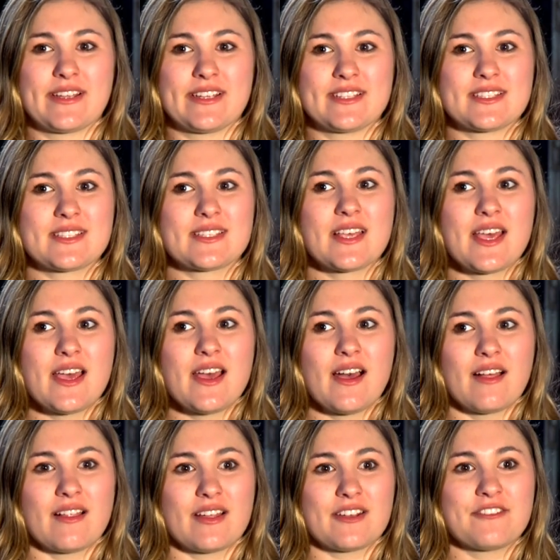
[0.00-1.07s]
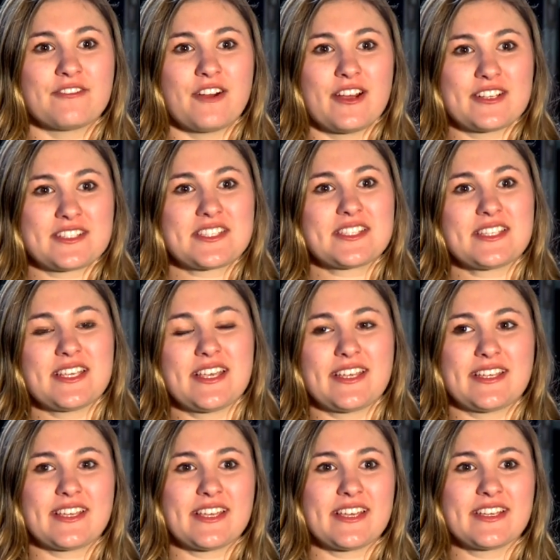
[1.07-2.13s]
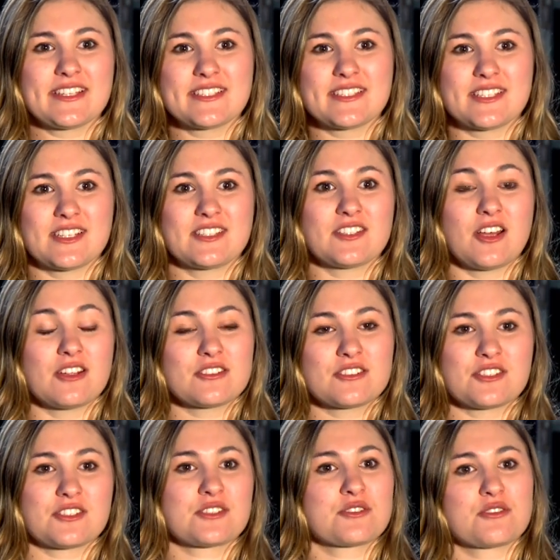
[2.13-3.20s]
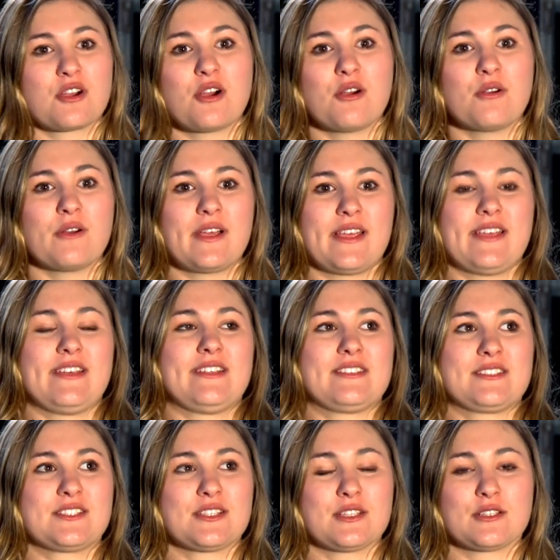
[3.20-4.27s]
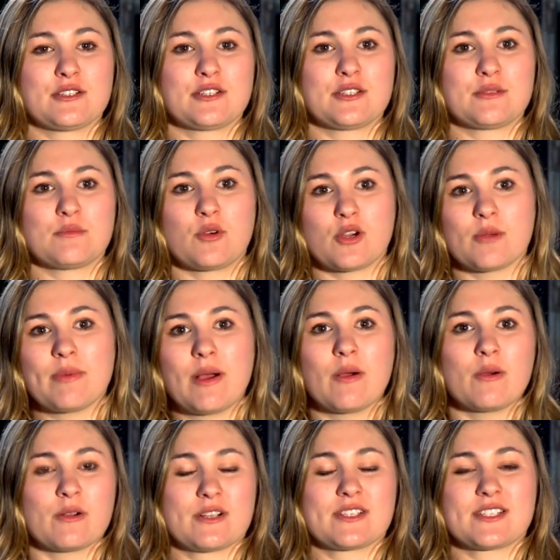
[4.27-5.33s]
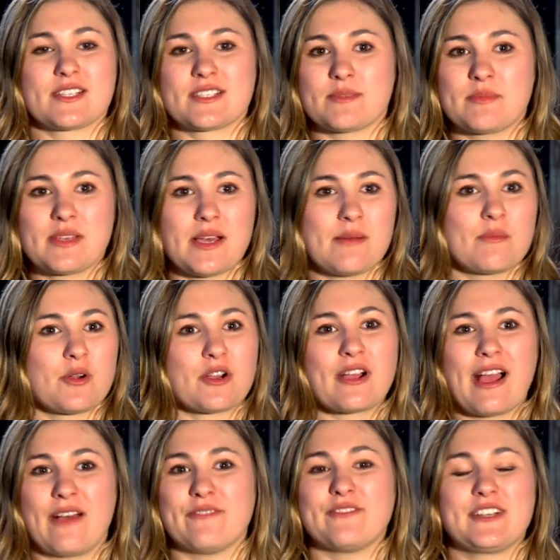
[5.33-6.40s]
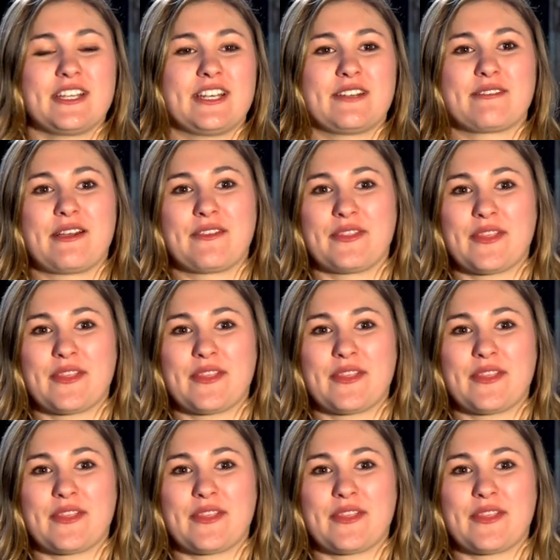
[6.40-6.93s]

It's a lot of fun seeing kids and adults just grow and learn more about horses and become more confident around